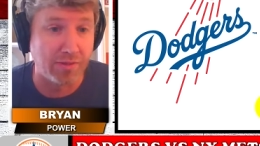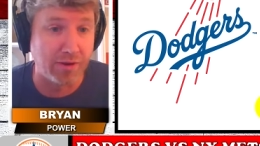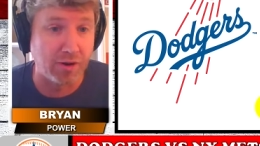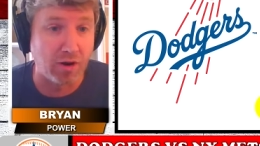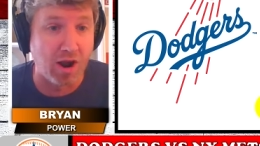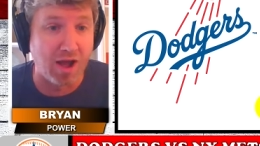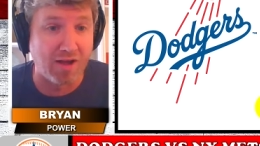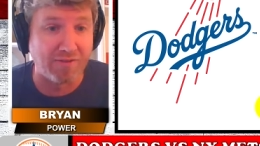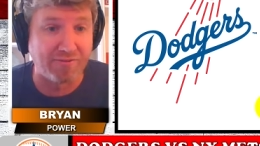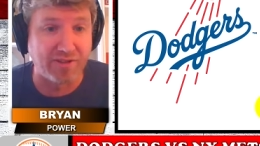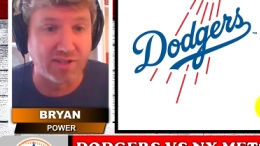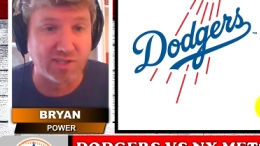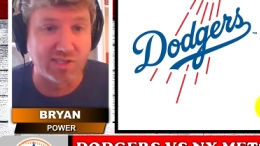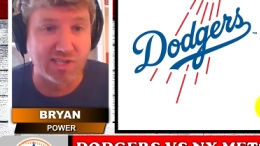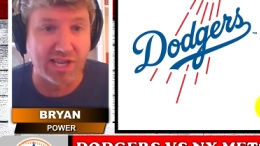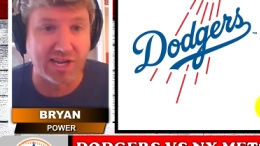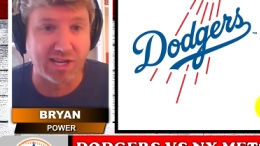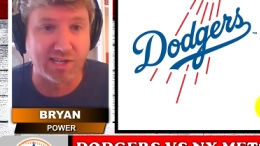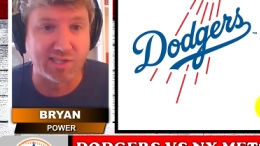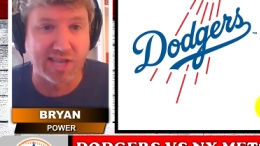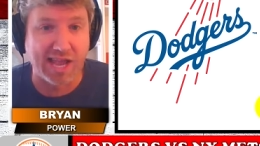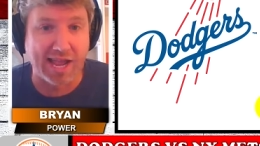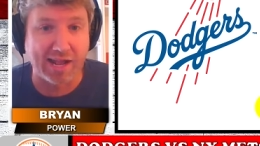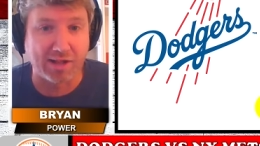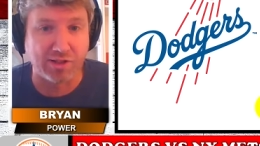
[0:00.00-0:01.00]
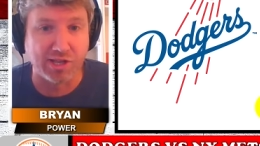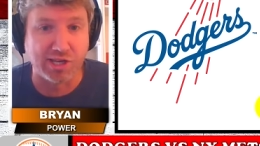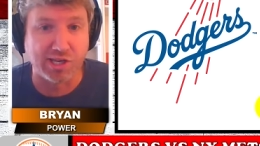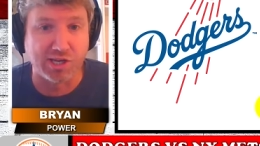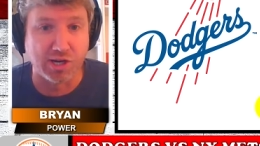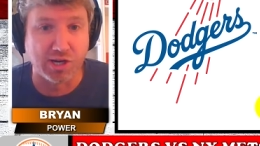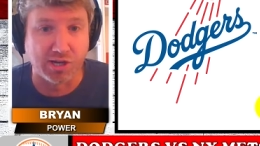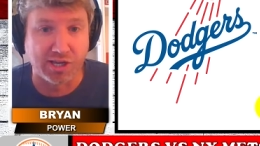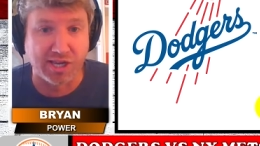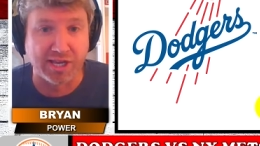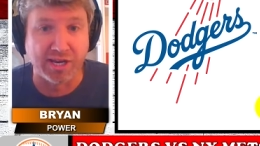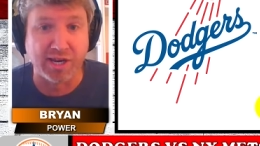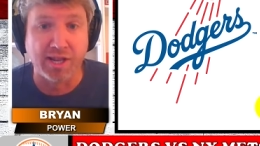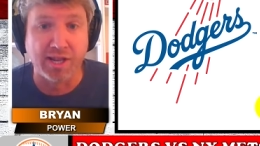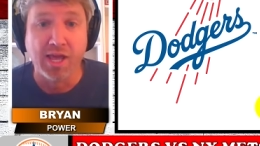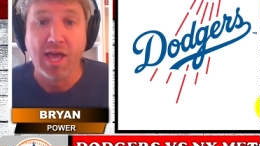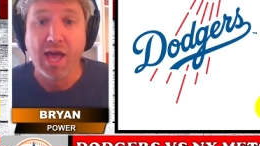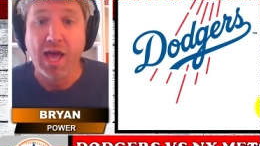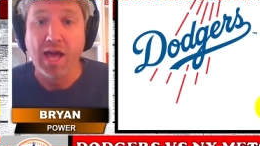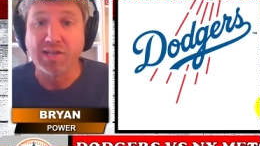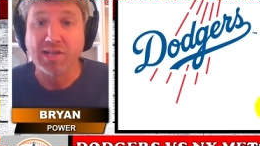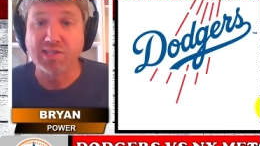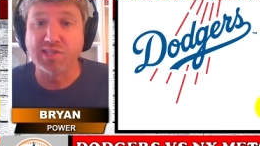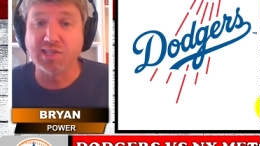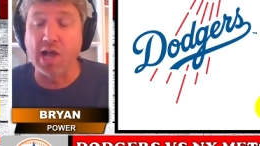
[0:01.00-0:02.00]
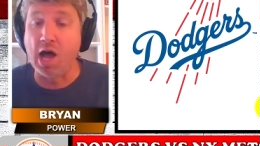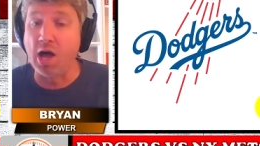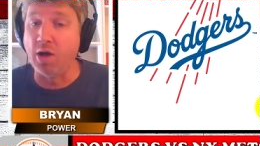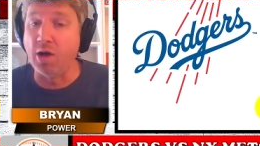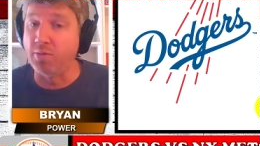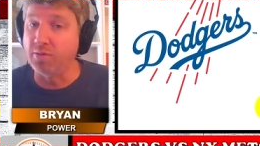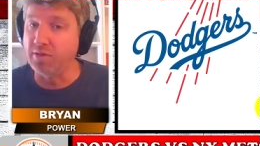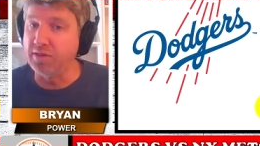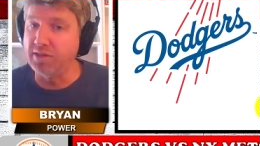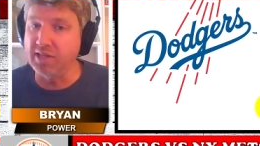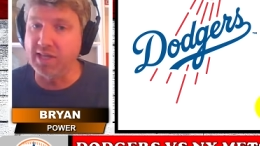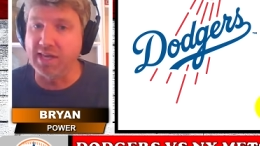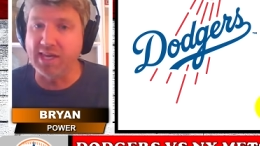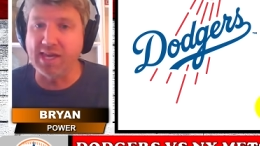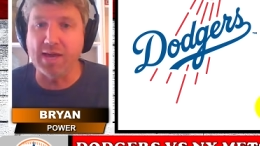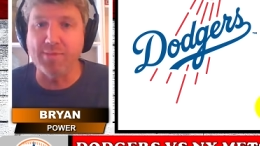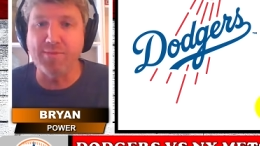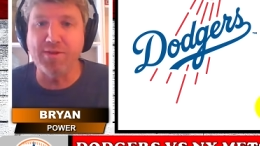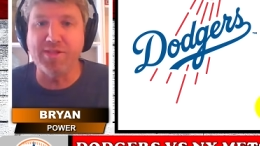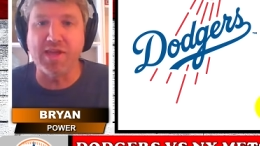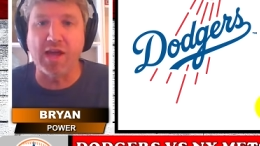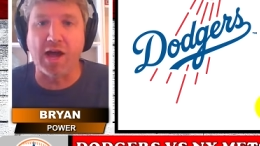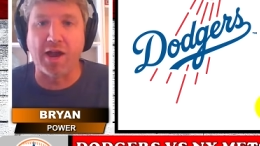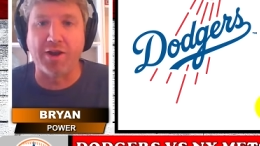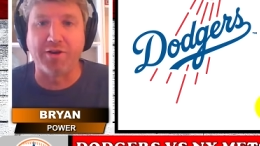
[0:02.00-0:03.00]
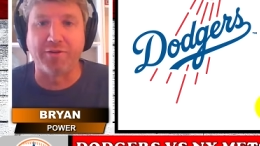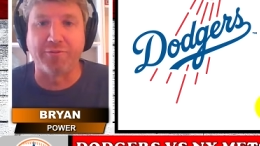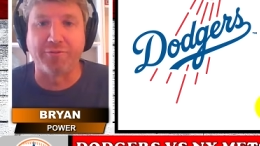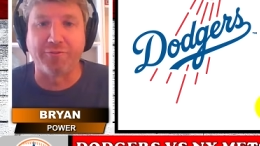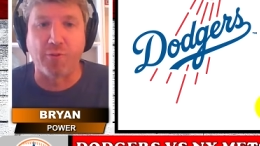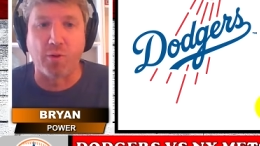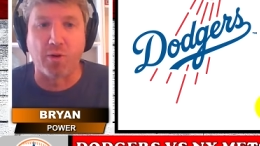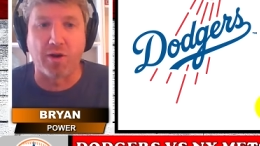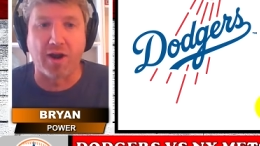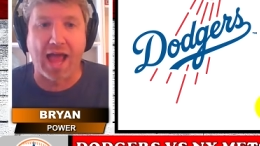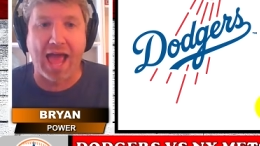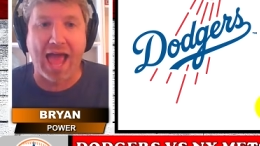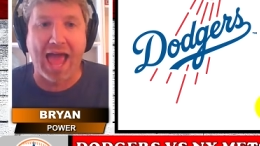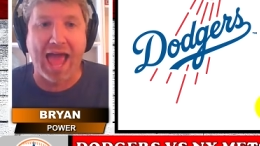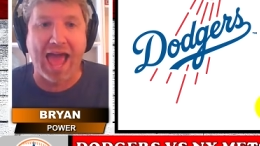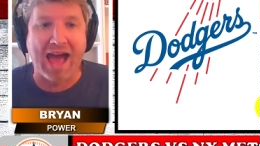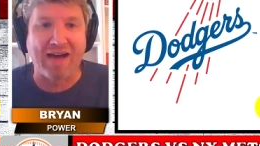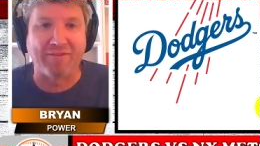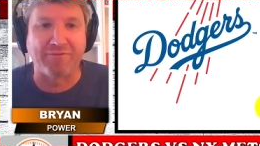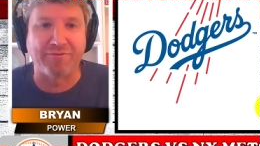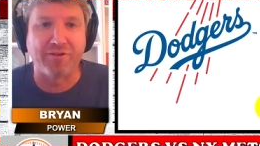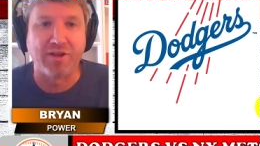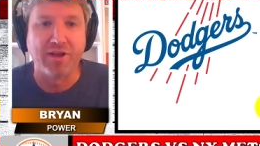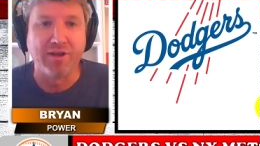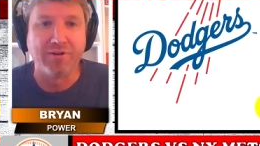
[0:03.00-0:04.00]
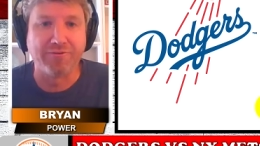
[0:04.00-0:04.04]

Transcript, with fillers: their offense ain't exactly cooking. So give me the under 4.5.